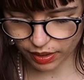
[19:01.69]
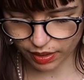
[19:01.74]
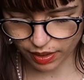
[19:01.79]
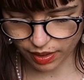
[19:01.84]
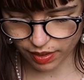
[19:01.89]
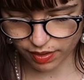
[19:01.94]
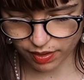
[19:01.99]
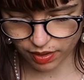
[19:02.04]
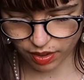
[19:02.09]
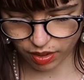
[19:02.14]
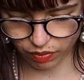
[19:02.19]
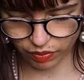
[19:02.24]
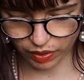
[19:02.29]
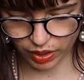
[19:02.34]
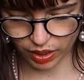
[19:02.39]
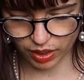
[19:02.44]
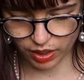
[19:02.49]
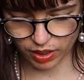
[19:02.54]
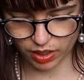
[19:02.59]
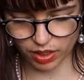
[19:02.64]
Let's see if I
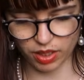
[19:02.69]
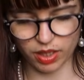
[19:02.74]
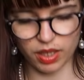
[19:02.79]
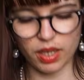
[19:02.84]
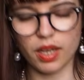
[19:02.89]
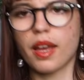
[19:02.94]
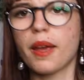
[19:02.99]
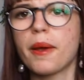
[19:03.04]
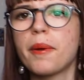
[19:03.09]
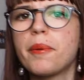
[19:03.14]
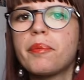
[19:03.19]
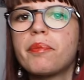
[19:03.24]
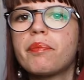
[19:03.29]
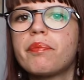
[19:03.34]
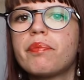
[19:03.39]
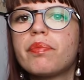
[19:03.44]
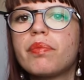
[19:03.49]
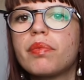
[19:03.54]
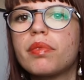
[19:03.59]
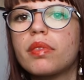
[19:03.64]
can
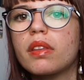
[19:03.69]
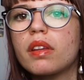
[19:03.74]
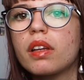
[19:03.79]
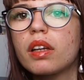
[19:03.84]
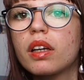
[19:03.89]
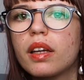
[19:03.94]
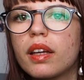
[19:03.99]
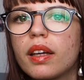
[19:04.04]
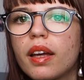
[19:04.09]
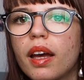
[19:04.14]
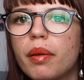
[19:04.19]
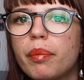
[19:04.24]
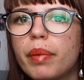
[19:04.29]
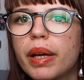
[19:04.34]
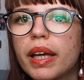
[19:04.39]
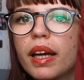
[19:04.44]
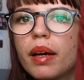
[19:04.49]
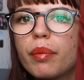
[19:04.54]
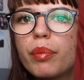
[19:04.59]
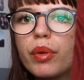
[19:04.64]
get my
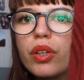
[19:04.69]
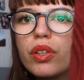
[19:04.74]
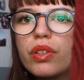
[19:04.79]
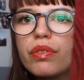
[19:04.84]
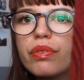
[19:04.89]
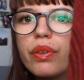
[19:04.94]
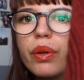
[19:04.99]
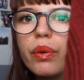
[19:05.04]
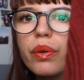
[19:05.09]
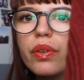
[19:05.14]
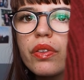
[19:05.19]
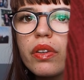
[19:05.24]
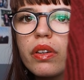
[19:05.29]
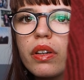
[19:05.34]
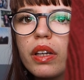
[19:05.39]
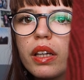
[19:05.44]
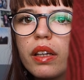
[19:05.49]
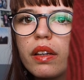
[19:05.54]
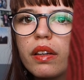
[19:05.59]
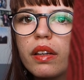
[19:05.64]
camera to focus on
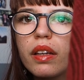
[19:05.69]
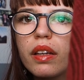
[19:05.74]
it.